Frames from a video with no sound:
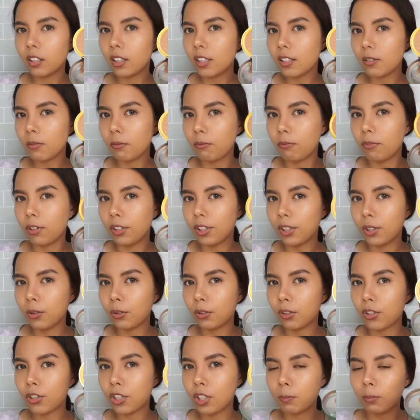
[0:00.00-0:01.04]
It's a very
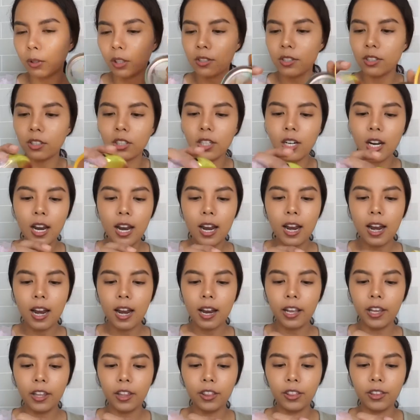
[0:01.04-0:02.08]
gorgeous bronzer.
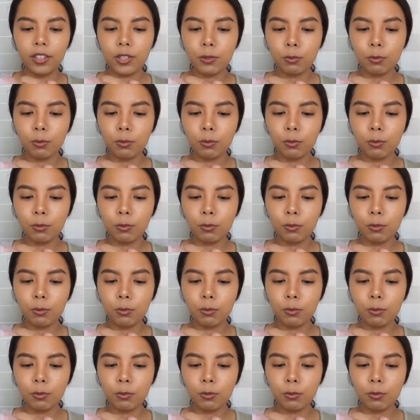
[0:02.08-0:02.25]
And